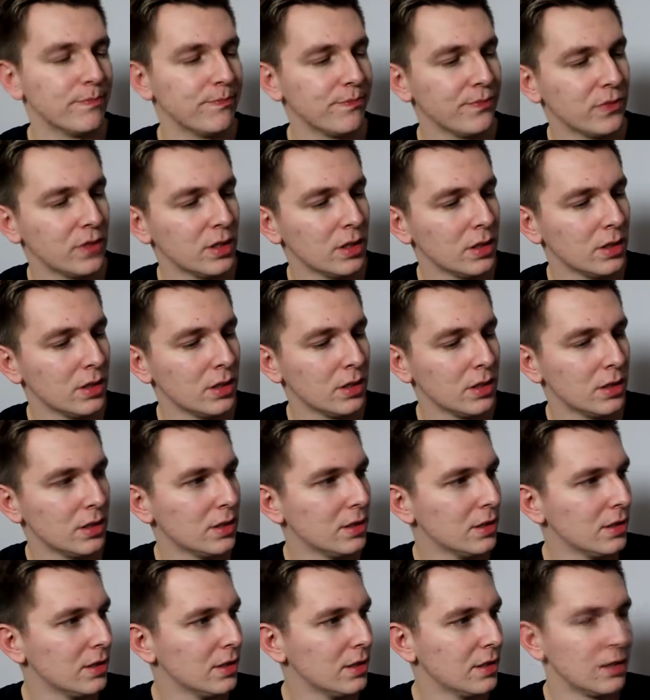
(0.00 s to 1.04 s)

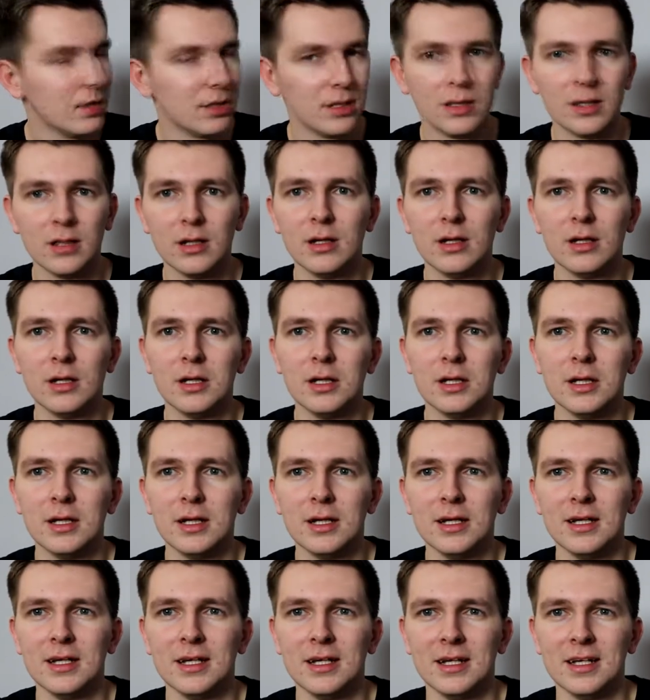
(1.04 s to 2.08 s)

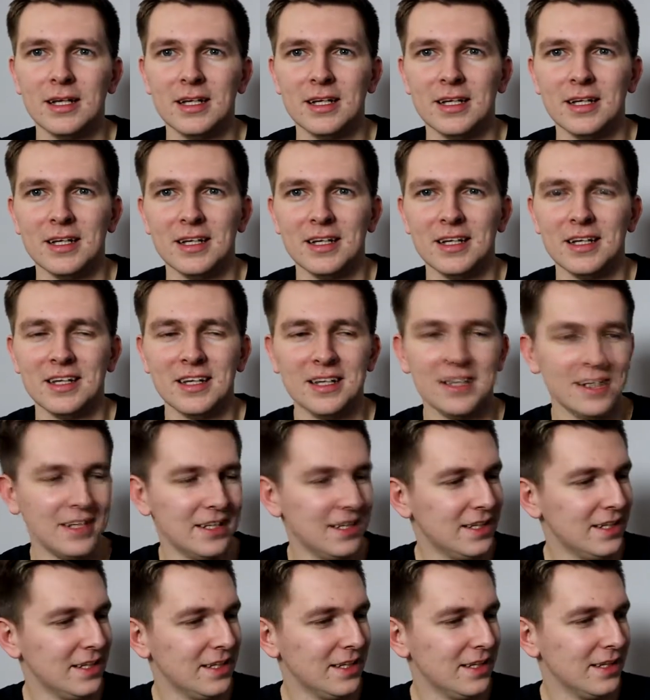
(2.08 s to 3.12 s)

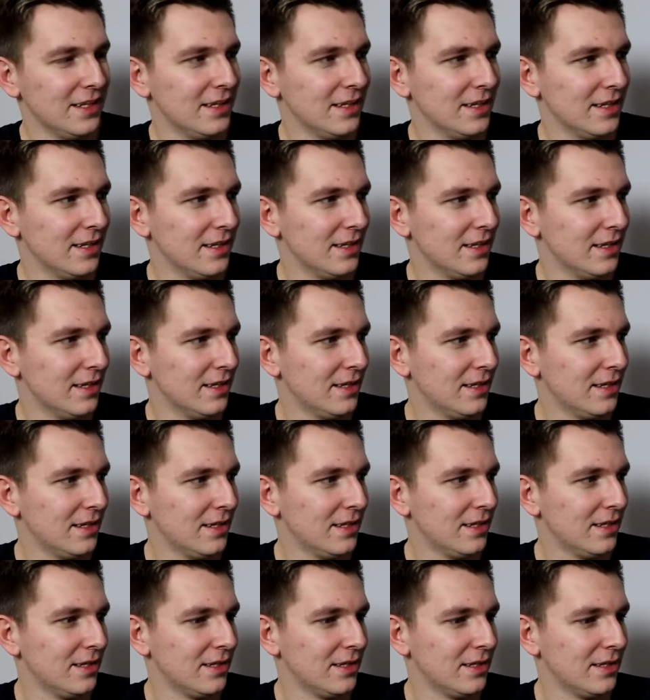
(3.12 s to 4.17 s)
This person isn't speaking.